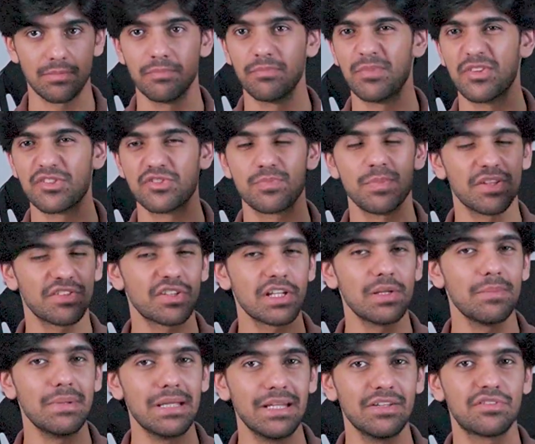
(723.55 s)
which
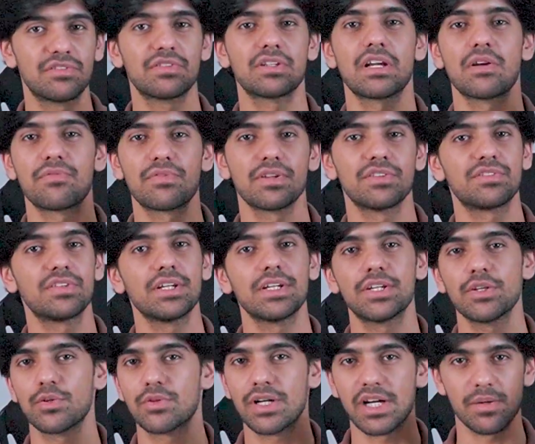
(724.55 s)
basically means
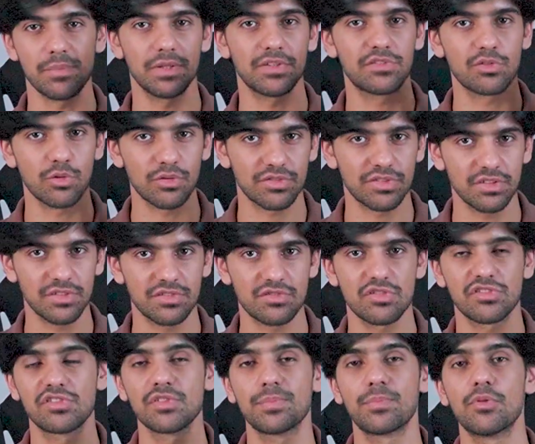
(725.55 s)
referencing to credible sources
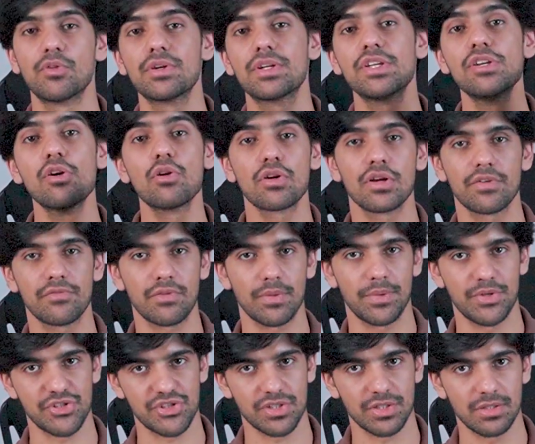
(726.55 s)
to support your
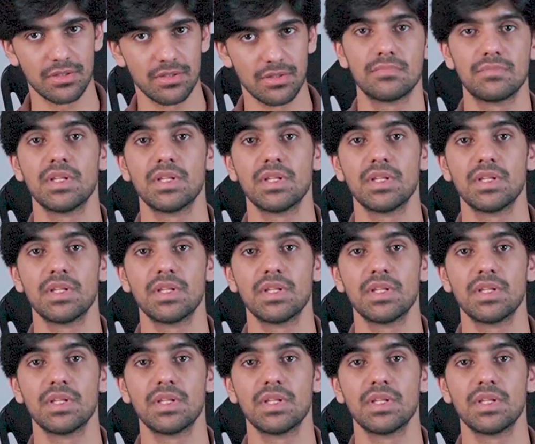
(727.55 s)
information.